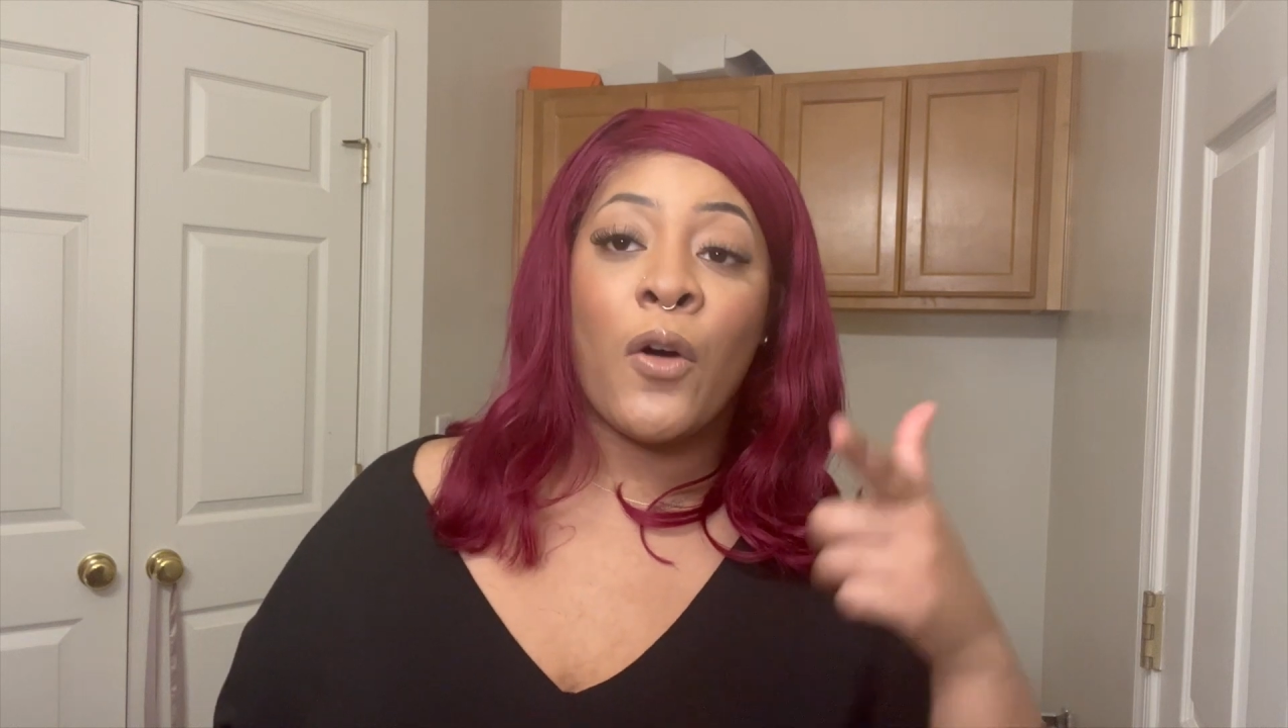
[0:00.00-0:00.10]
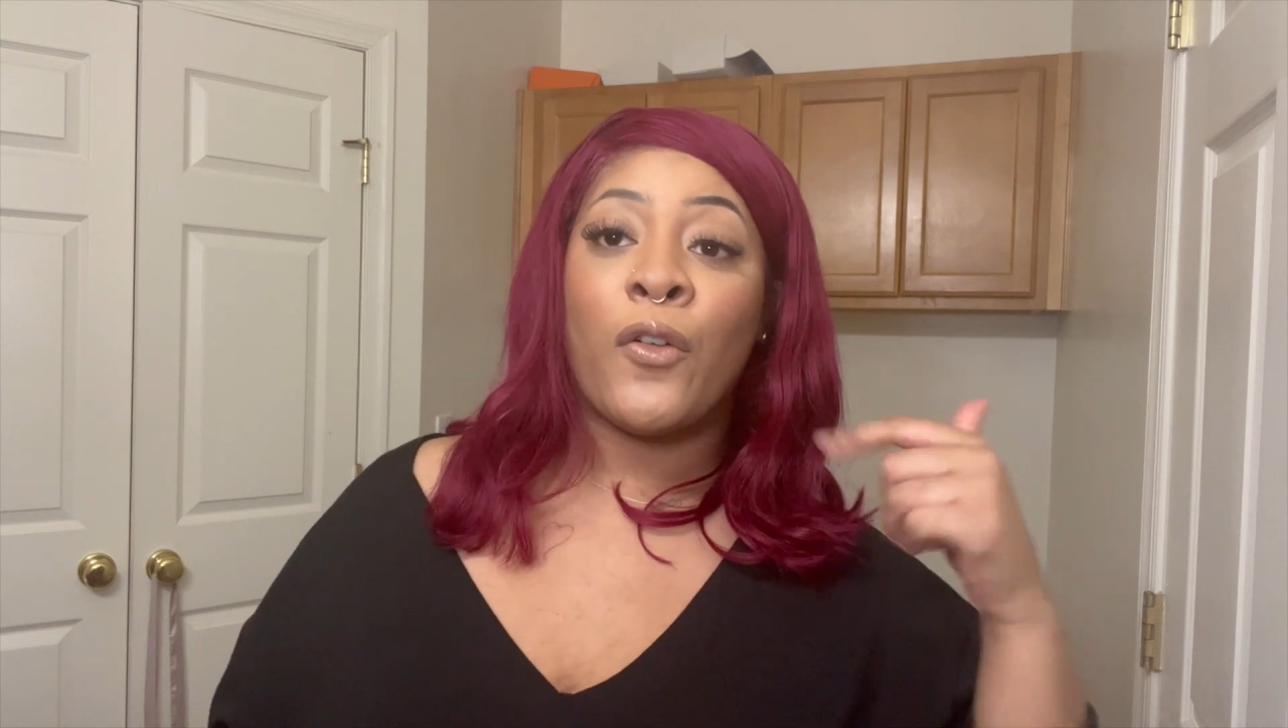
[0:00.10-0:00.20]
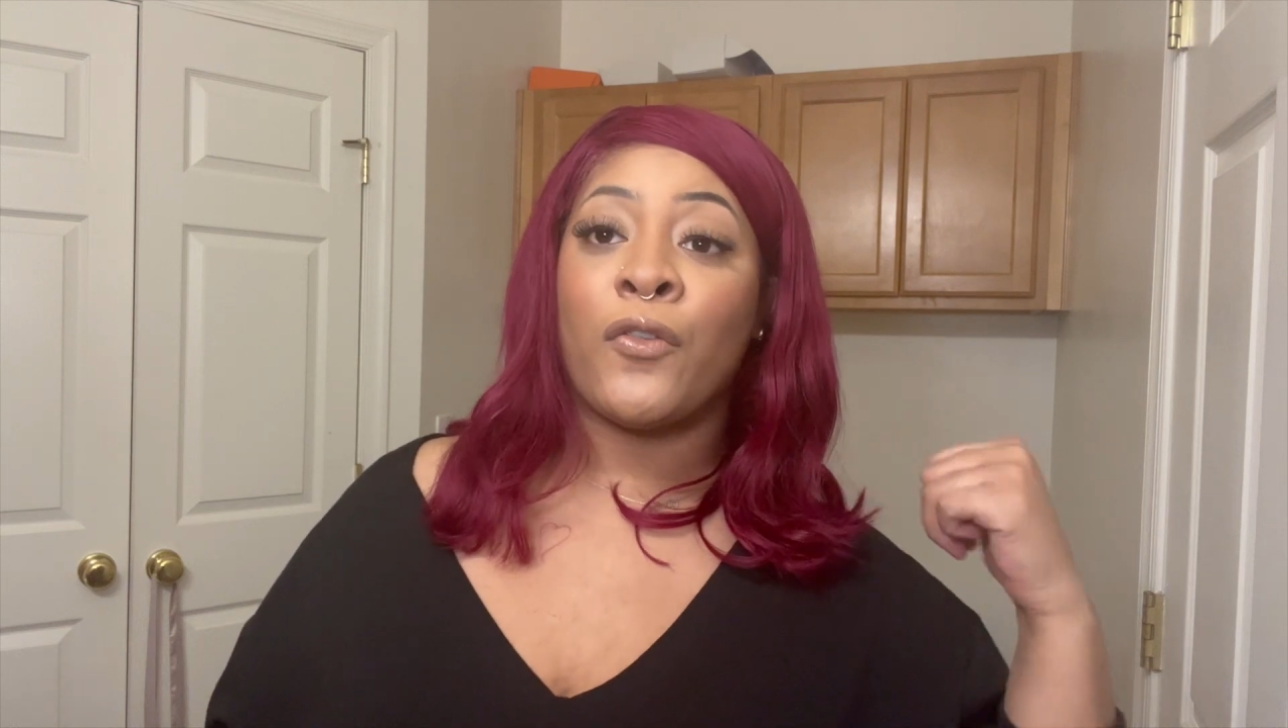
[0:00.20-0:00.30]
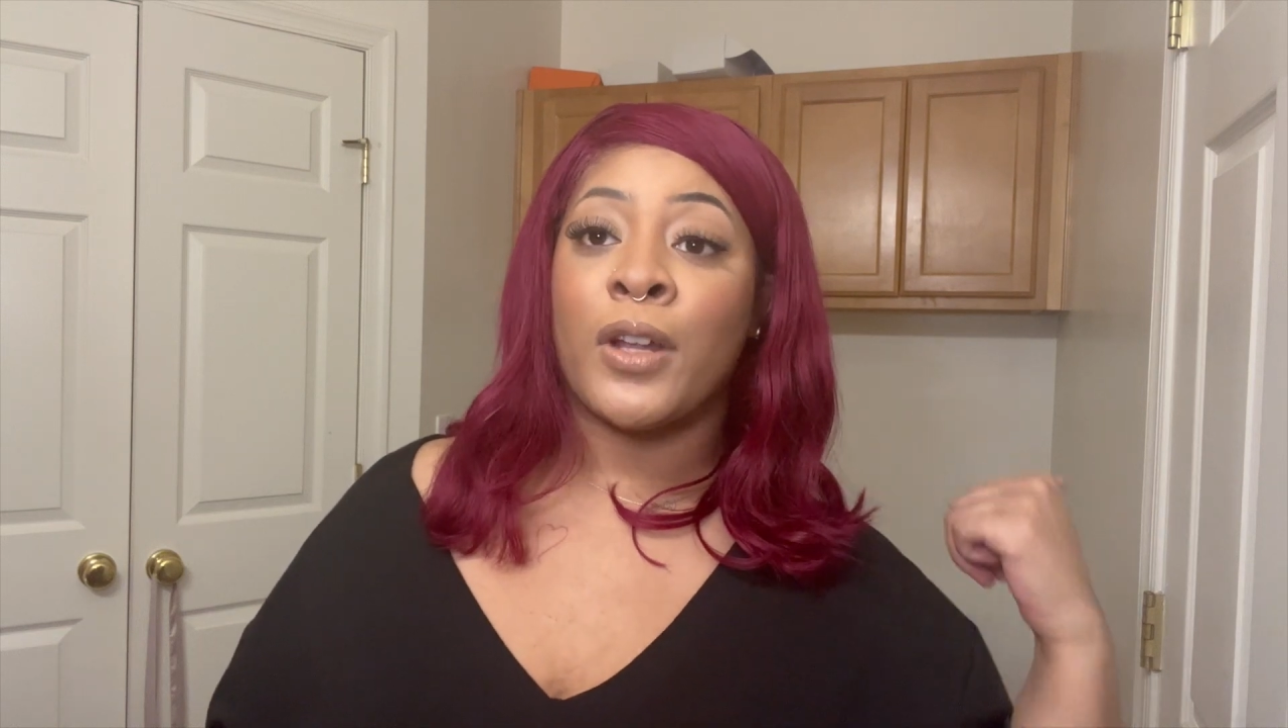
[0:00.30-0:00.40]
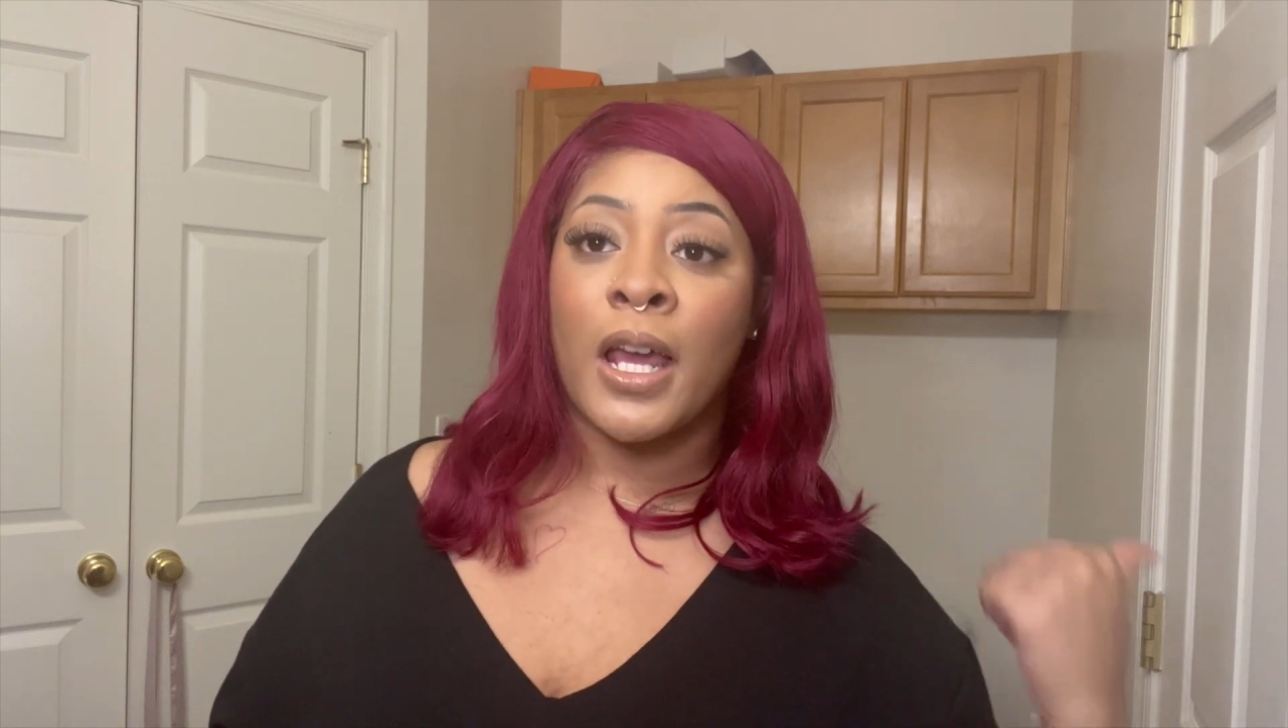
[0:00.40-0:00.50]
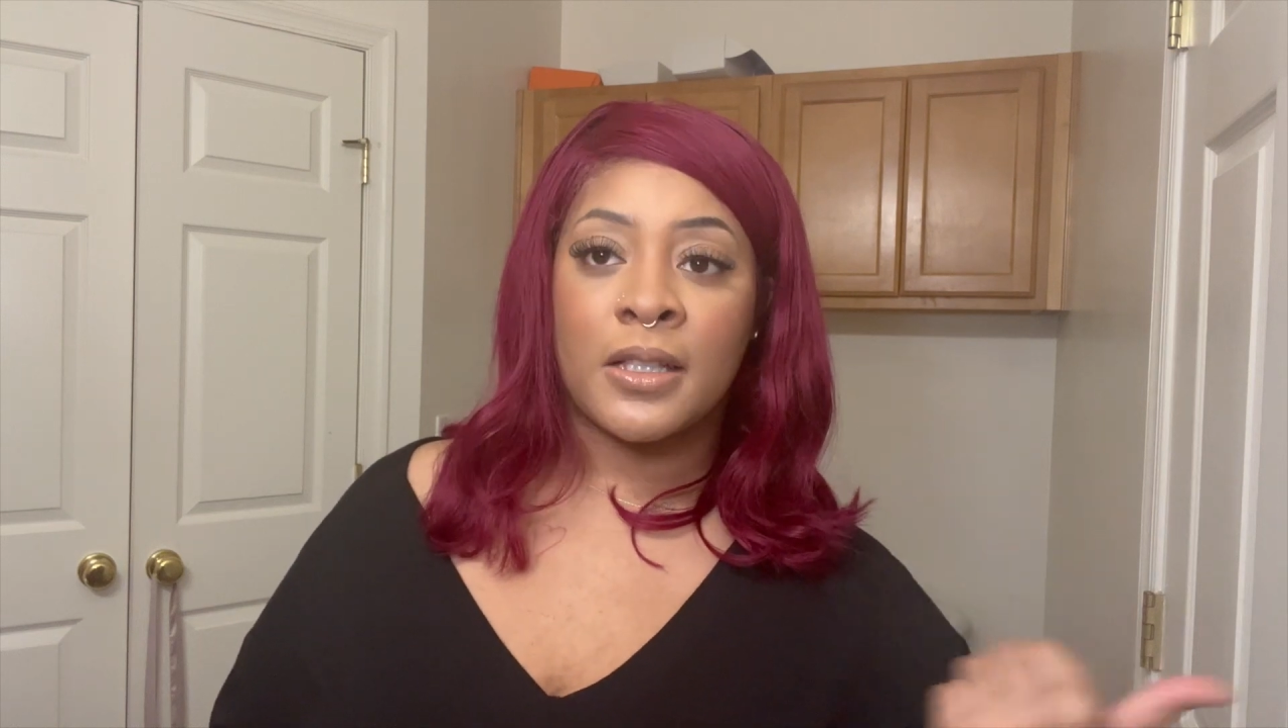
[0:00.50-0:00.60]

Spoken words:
for not